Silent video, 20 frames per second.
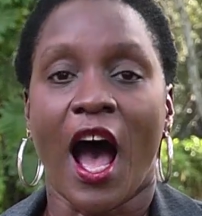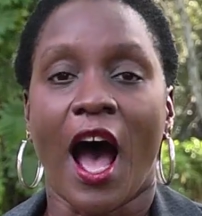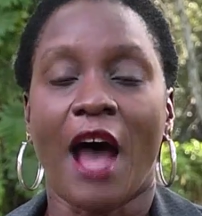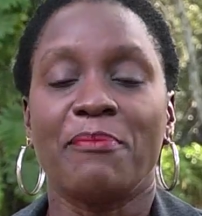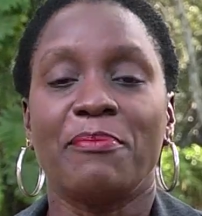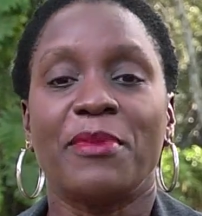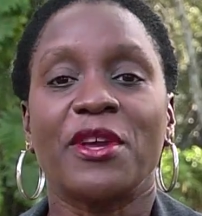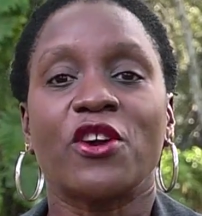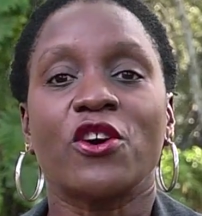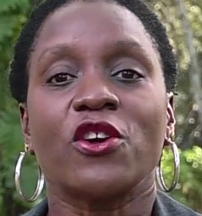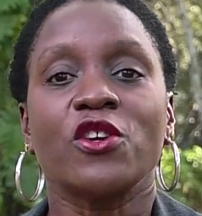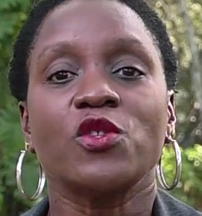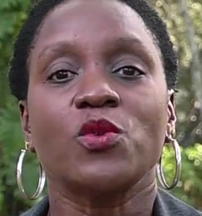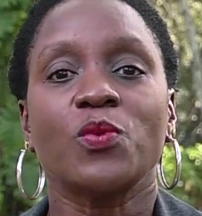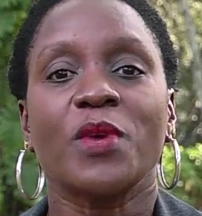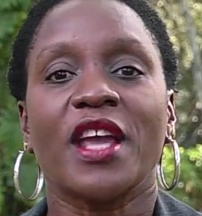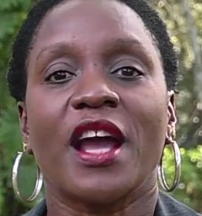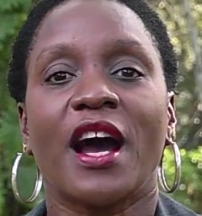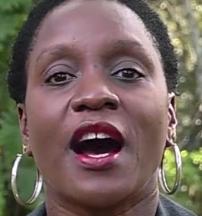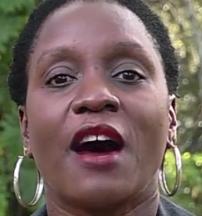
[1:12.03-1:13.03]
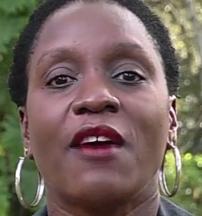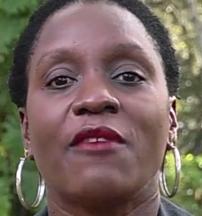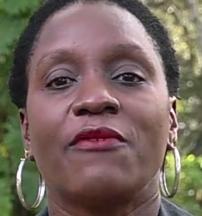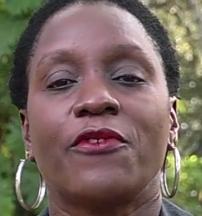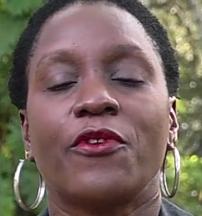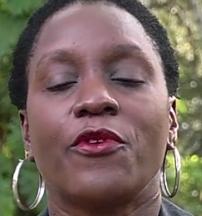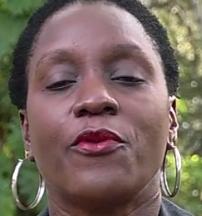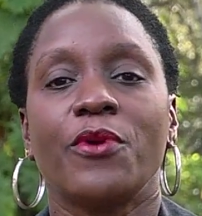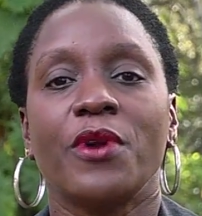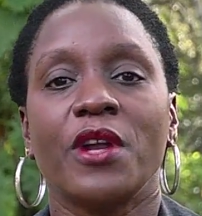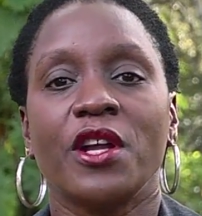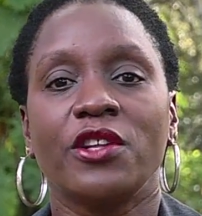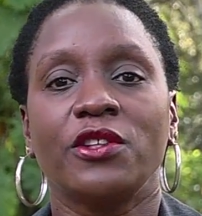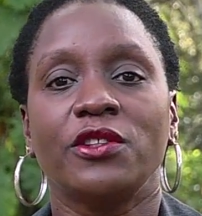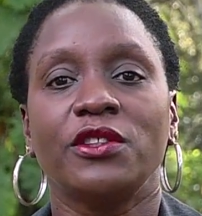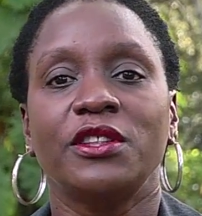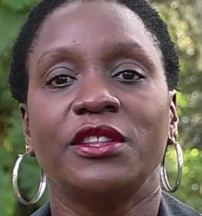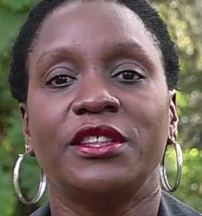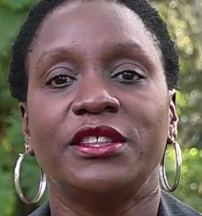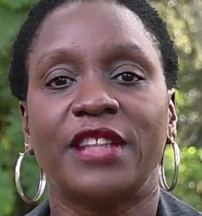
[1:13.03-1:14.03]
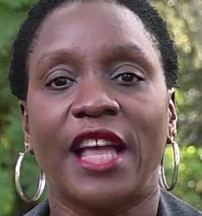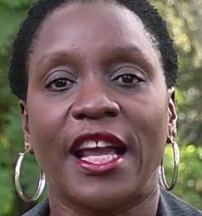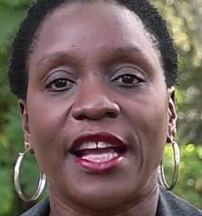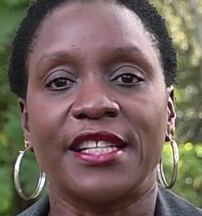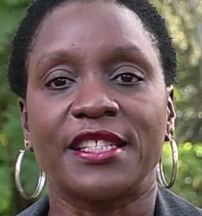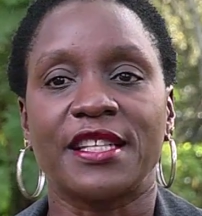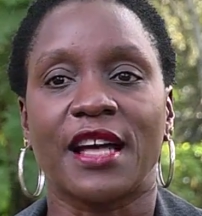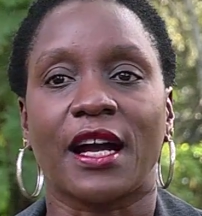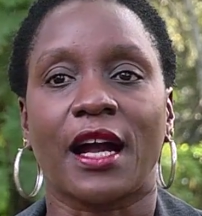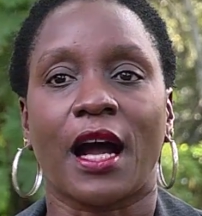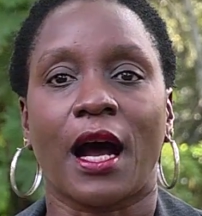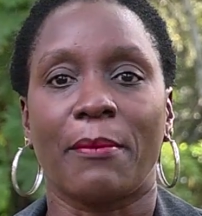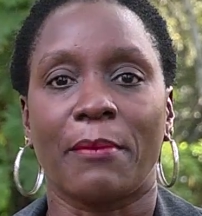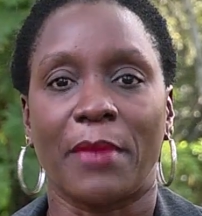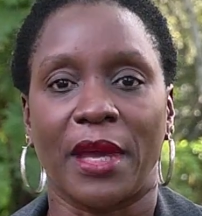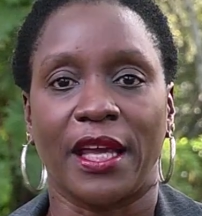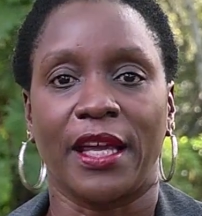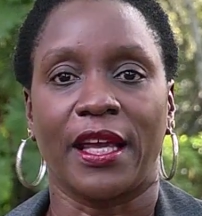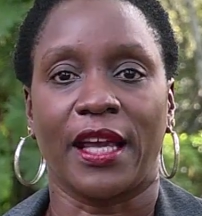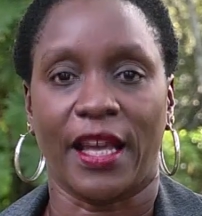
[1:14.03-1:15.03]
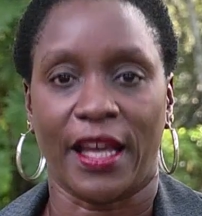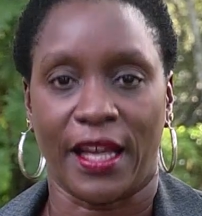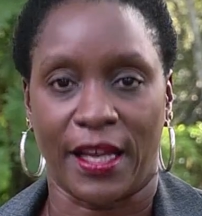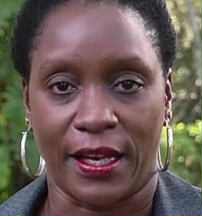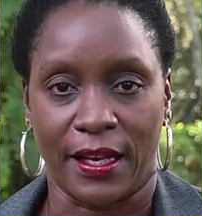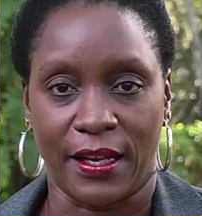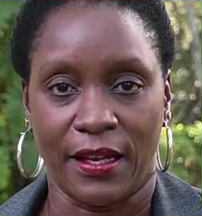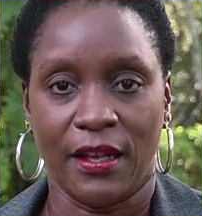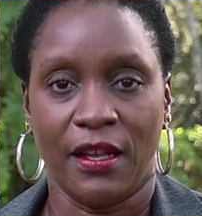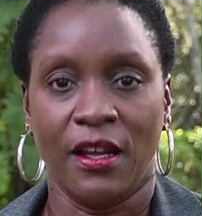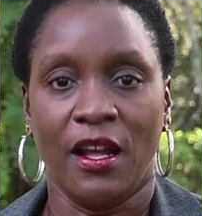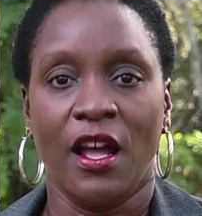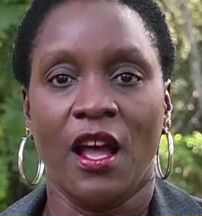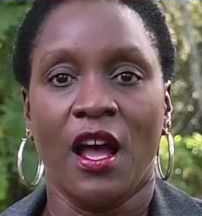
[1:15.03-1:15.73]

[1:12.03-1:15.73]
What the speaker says: And because we have real data coming in